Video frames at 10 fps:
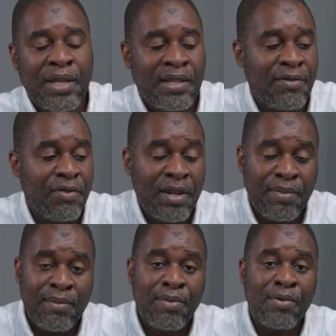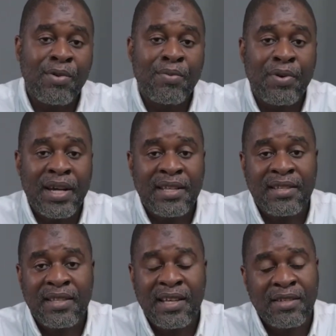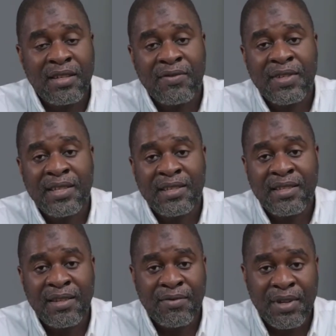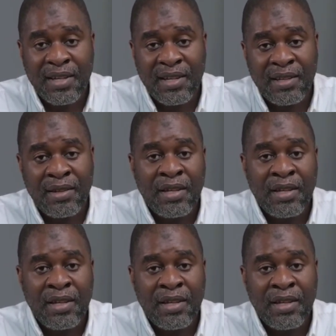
different people will price their services differently.